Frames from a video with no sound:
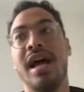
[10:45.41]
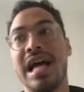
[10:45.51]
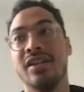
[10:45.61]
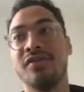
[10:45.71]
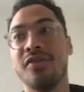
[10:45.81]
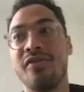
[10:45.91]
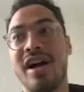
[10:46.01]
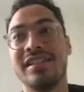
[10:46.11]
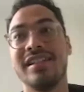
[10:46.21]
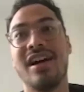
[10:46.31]
I love the
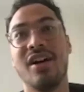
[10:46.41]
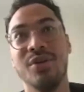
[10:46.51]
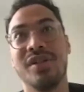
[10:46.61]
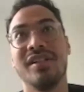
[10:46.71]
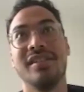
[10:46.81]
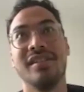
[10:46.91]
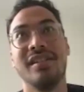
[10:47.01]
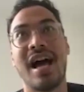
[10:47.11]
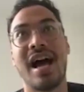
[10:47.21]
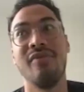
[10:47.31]
fact that now you can
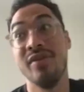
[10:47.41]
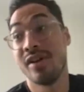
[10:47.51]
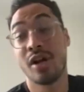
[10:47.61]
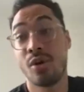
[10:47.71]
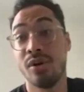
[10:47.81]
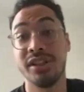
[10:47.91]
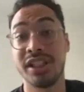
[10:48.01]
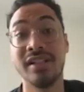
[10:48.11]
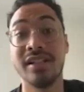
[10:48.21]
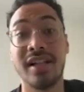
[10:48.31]
have, even on
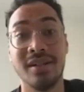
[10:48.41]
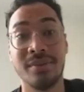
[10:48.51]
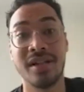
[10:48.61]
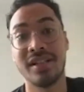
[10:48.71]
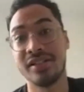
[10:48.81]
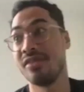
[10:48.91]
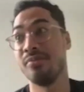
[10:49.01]
Coachella lineup, right? Like you have